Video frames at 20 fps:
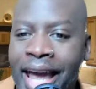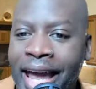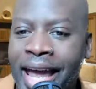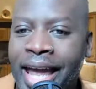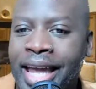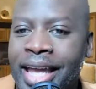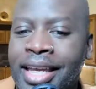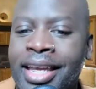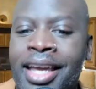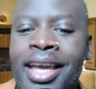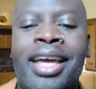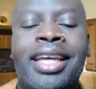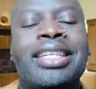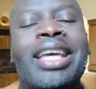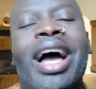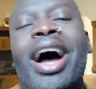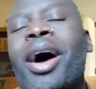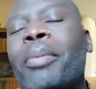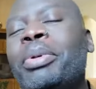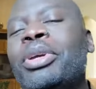tea.
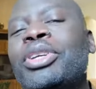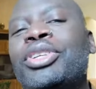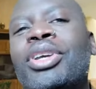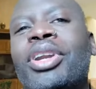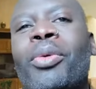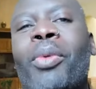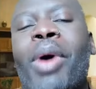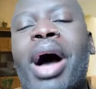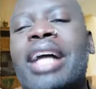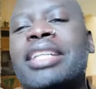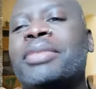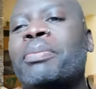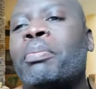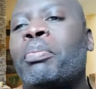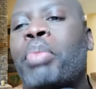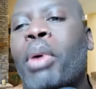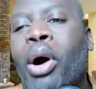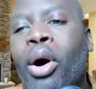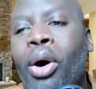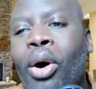Y'all be sure to watch
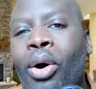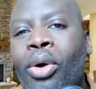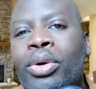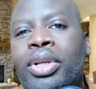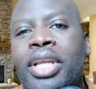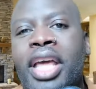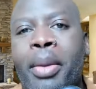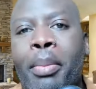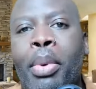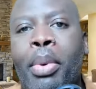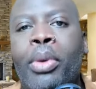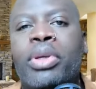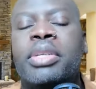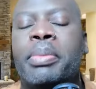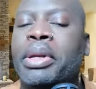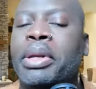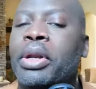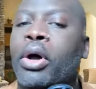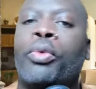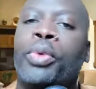Bold and Bougie.
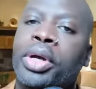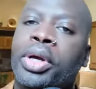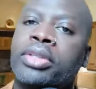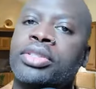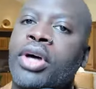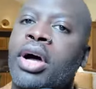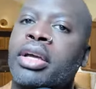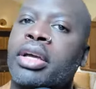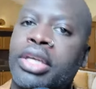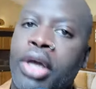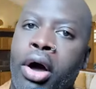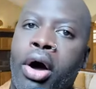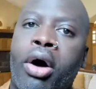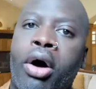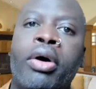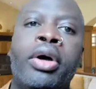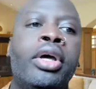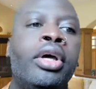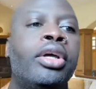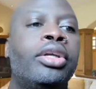But no, real talk,
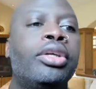y'all.